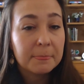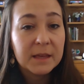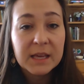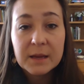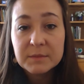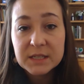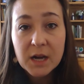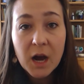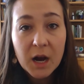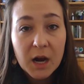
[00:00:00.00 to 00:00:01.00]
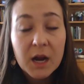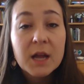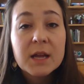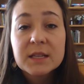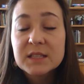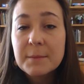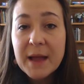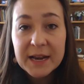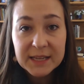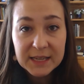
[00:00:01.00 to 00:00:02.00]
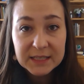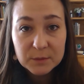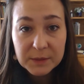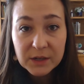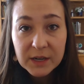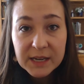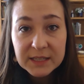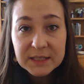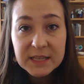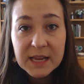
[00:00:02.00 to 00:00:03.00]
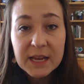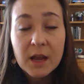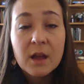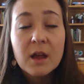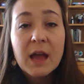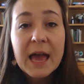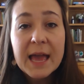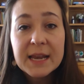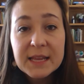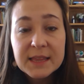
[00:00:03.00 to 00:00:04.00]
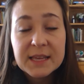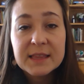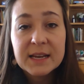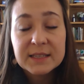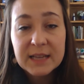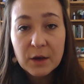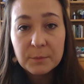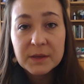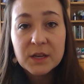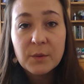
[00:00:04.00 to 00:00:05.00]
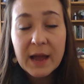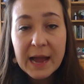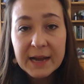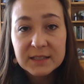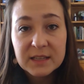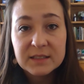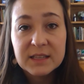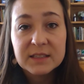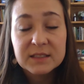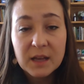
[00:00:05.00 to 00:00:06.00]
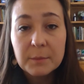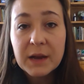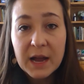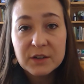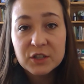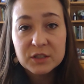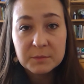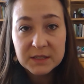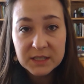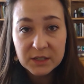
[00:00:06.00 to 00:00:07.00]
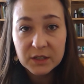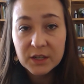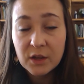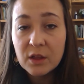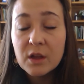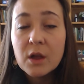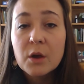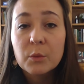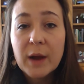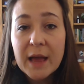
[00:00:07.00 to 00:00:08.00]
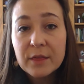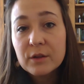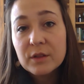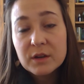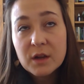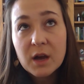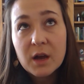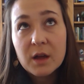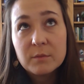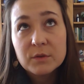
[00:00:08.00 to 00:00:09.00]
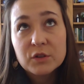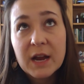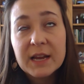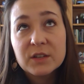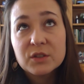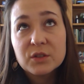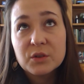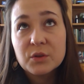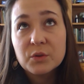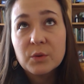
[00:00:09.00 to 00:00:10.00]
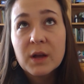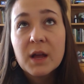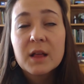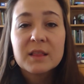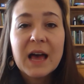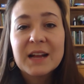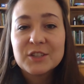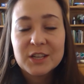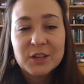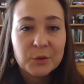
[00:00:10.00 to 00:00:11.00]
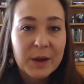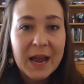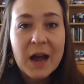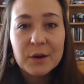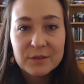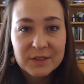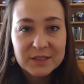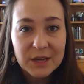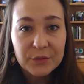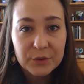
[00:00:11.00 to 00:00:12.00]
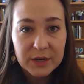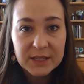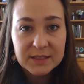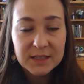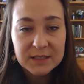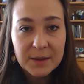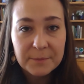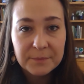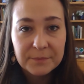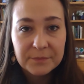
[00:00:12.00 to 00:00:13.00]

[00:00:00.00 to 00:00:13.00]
EMDR, somatic experiencing, anything that is helping you access that subconscious material rather than trying to logic your way out of the self-criticism.